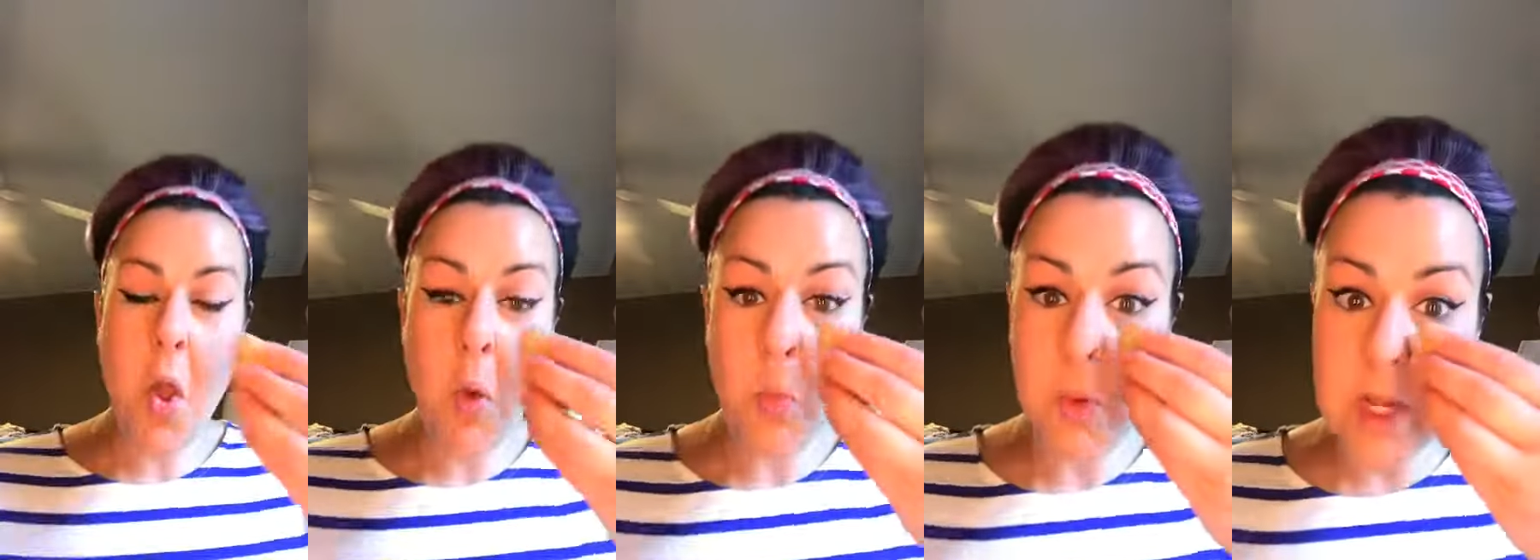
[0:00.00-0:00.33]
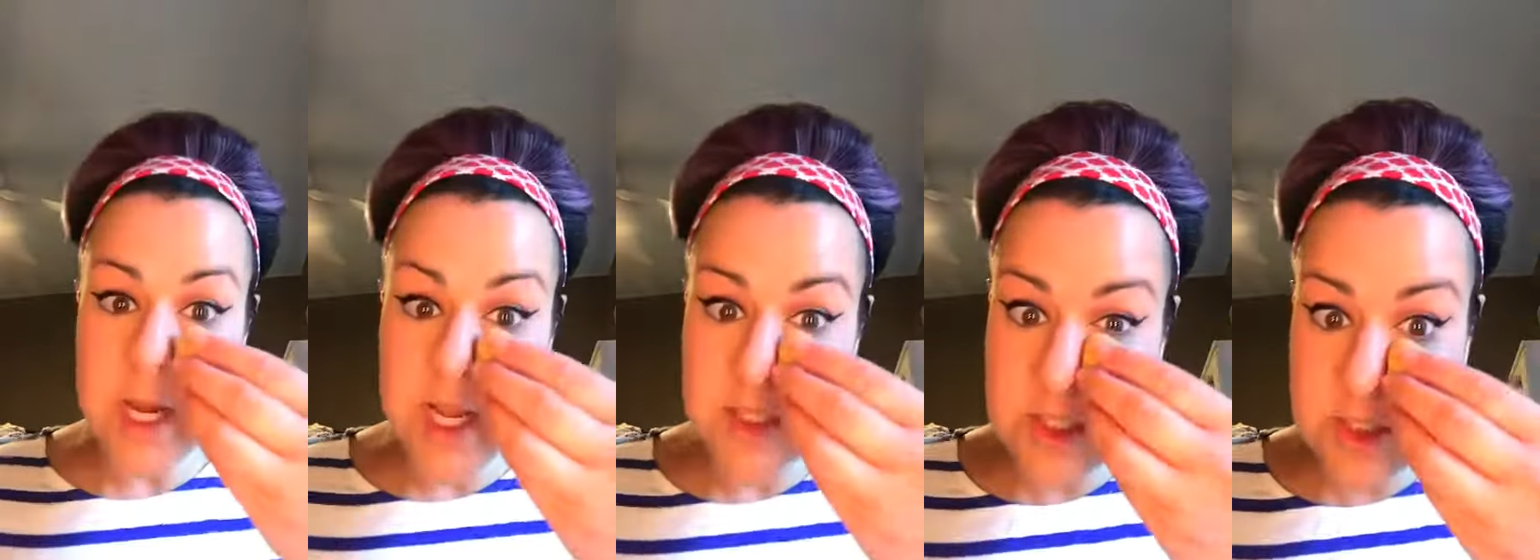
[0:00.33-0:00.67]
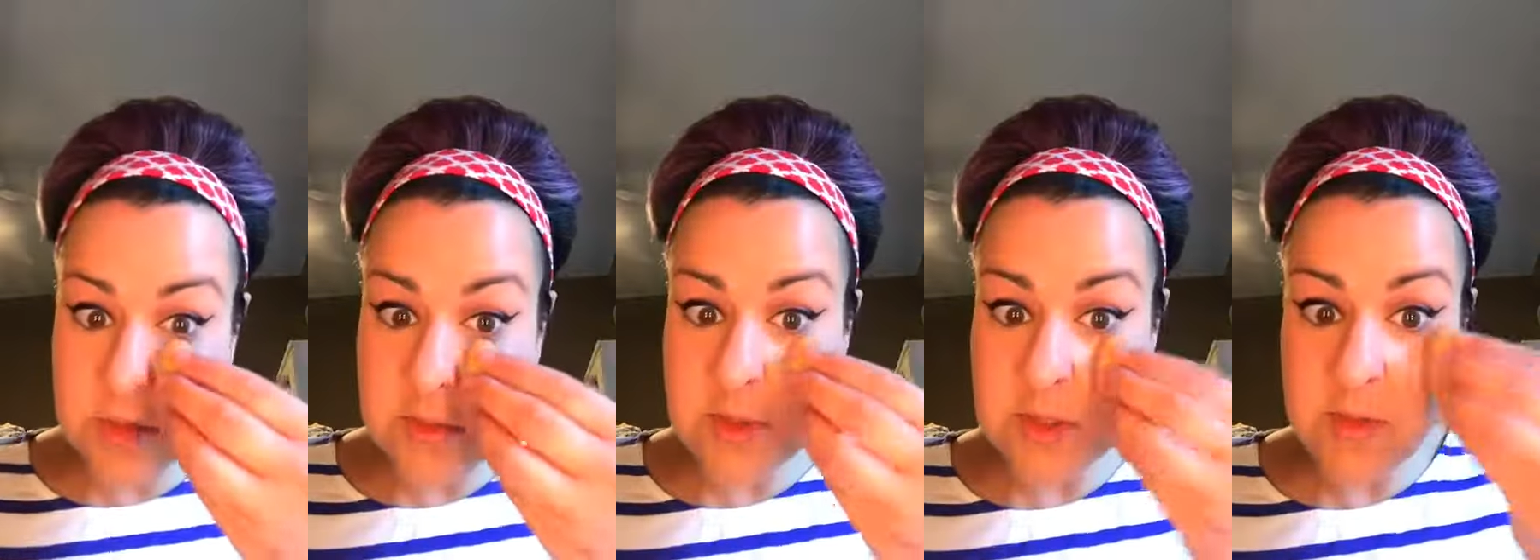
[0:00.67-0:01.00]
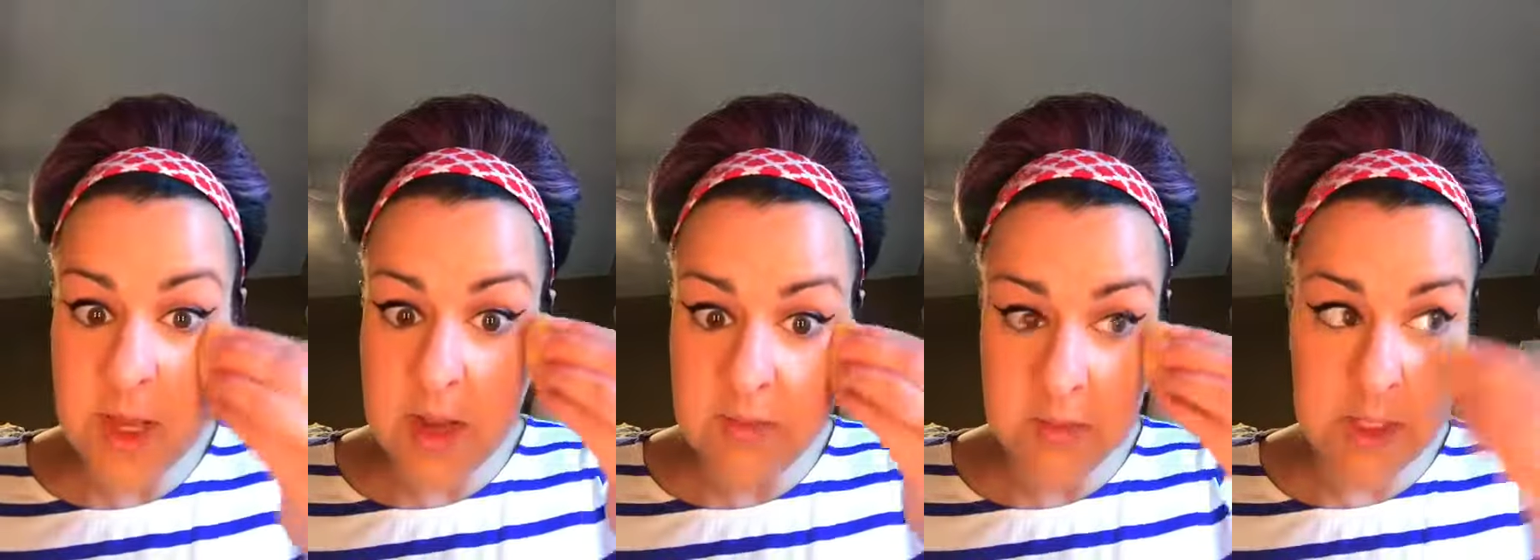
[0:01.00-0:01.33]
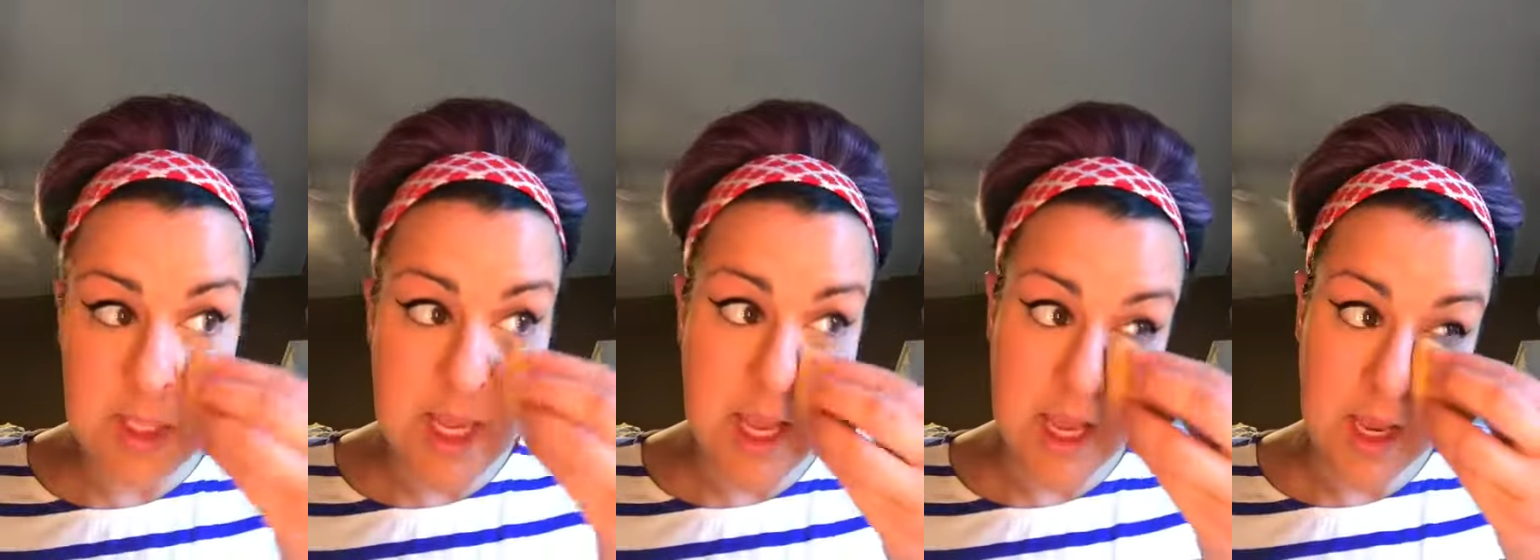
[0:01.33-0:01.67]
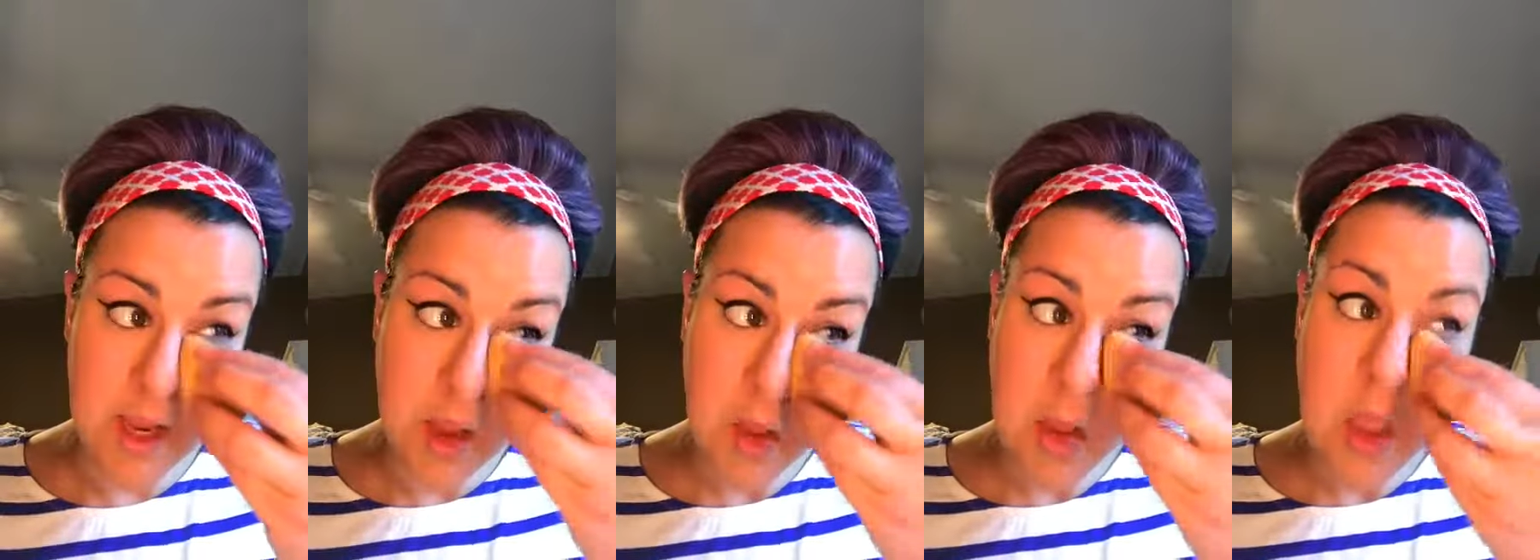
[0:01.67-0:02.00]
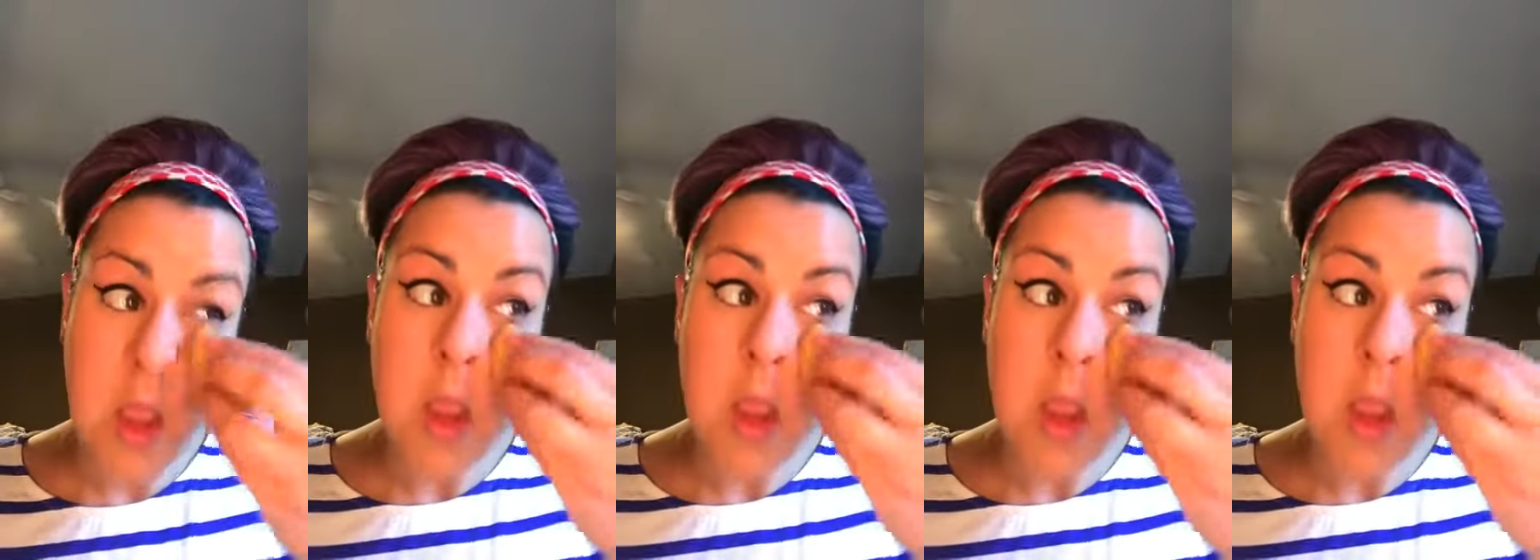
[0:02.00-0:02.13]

What I do every day